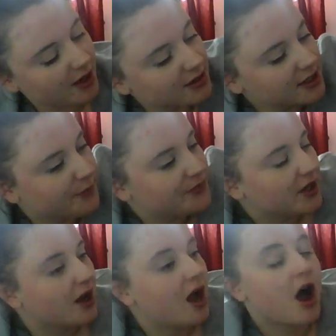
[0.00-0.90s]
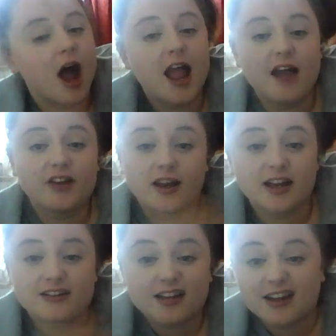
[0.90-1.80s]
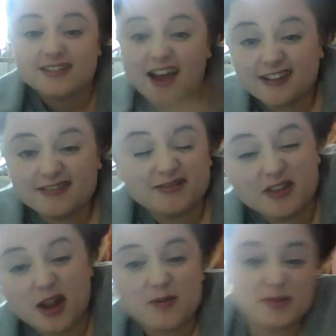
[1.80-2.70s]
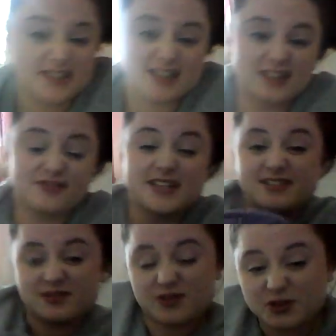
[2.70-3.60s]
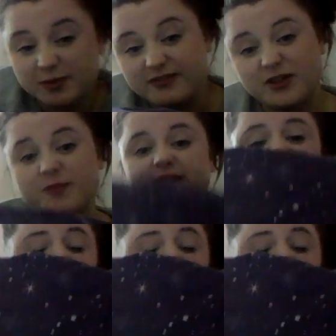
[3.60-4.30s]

So, I have literally, like I said, no particular reason to be filming this,